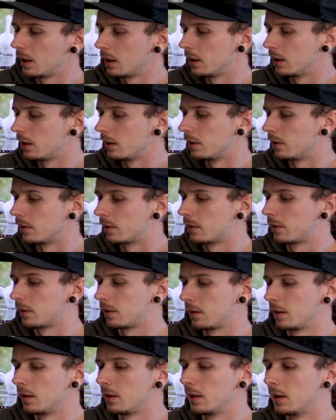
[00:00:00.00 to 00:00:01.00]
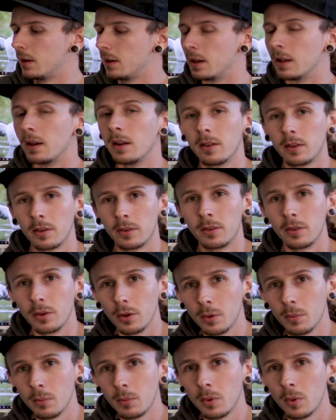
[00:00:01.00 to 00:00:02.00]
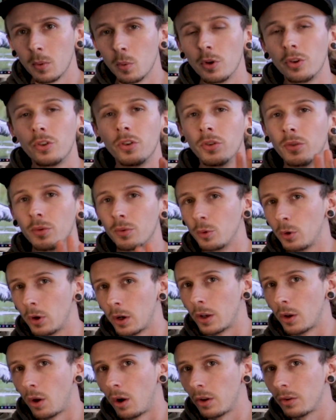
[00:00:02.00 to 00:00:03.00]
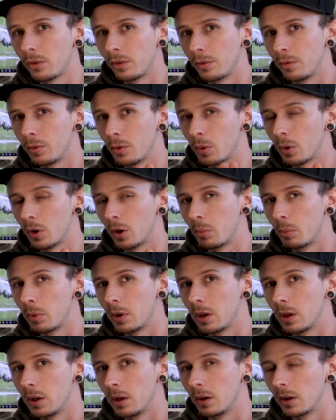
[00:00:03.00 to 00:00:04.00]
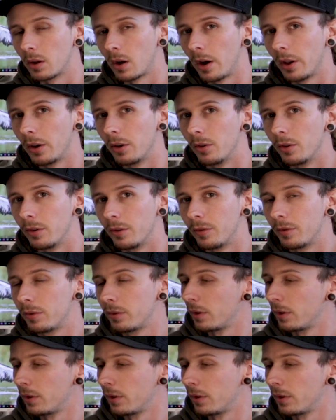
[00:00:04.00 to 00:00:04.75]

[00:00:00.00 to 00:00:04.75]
is it is a zoom, which is really nice if you want to be kind of